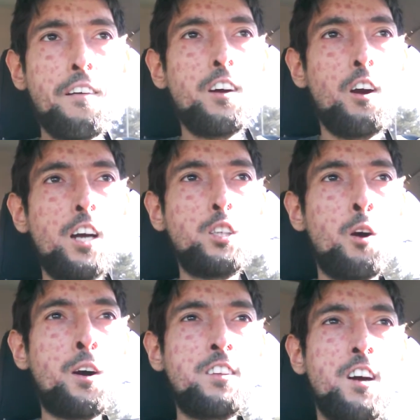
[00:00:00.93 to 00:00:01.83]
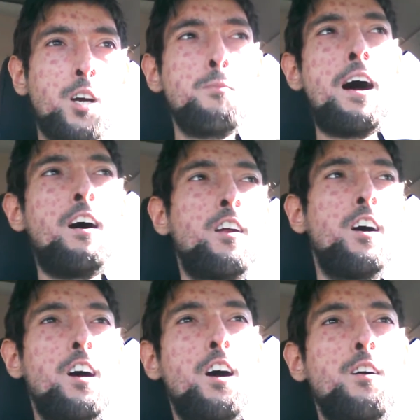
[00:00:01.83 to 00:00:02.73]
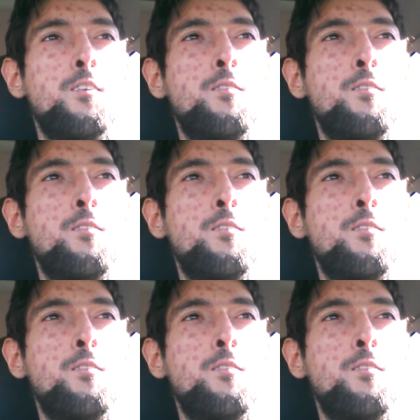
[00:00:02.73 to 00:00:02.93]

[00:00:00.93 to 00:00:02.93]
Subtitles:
All right, so I want to talk about